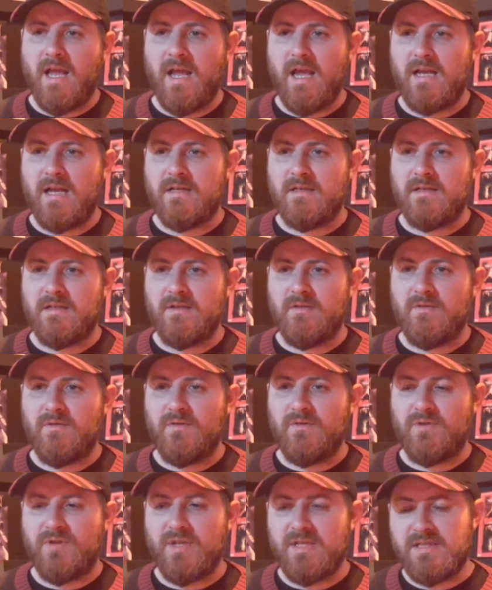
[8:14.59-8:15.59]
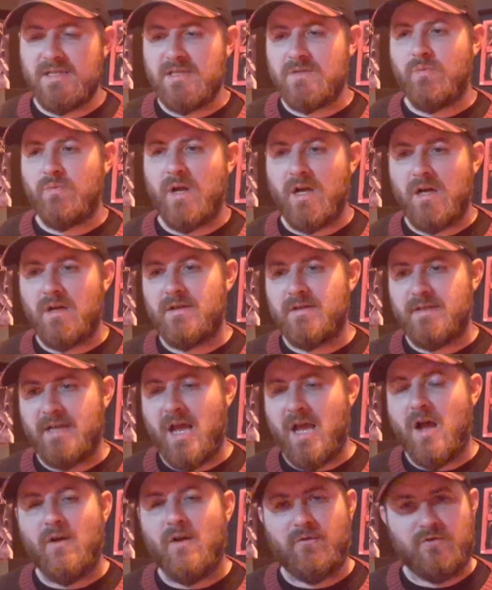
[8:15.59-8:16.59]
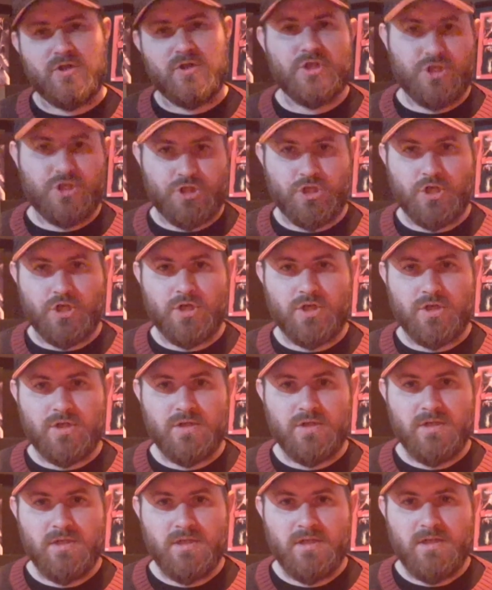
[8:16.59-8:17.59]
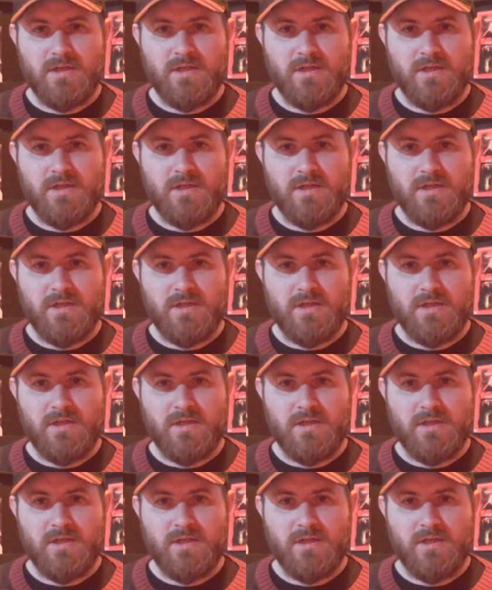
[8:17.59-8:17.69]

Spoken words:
And this is where now, for sure,